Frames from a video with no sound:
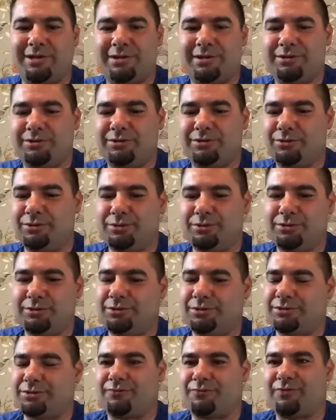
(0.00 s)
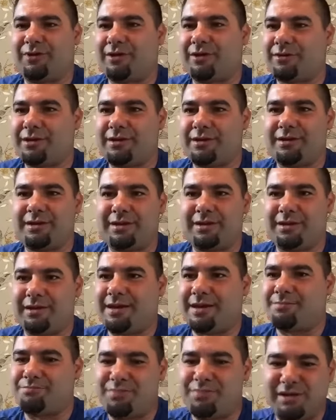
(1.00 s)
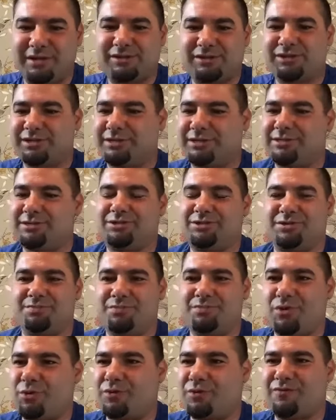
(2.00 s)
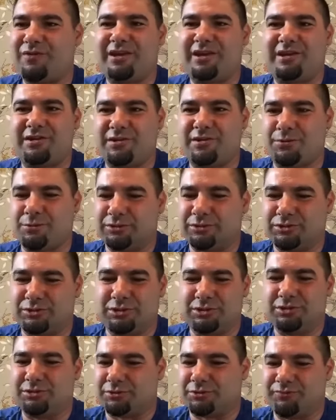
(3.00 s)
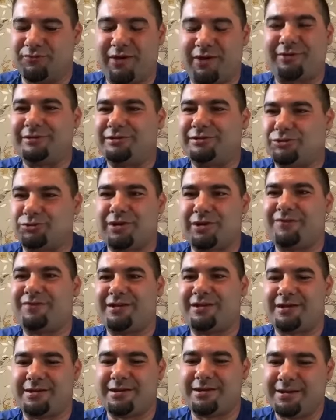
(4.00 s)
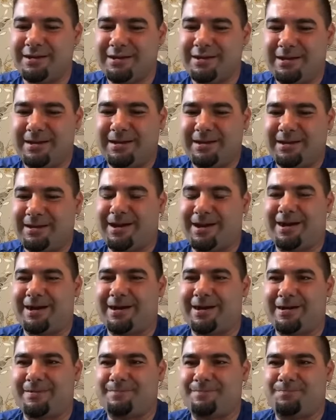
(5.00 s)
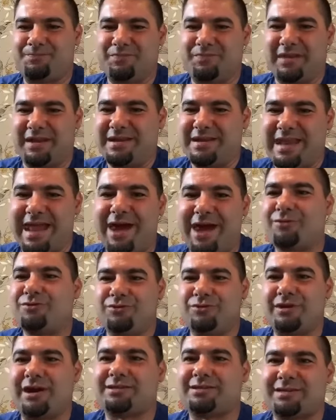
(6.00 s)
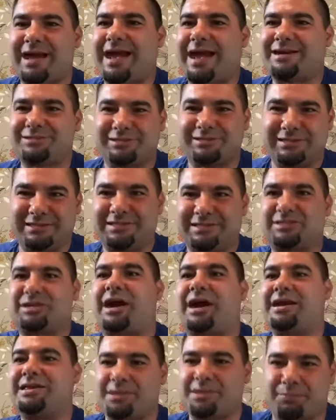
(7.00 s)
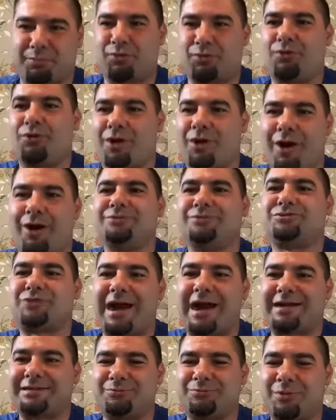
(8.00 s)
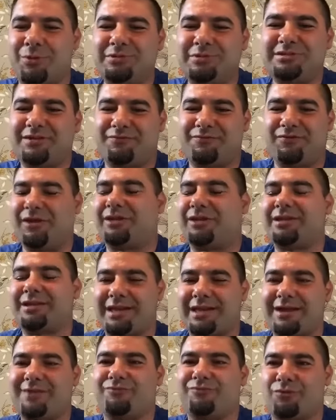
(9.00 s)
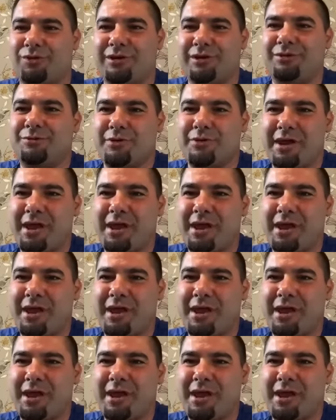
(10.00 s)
you're very ambitious, you're motivated, you're very driven. And now you got to actually sign the pro contract. What was that feeling like for you?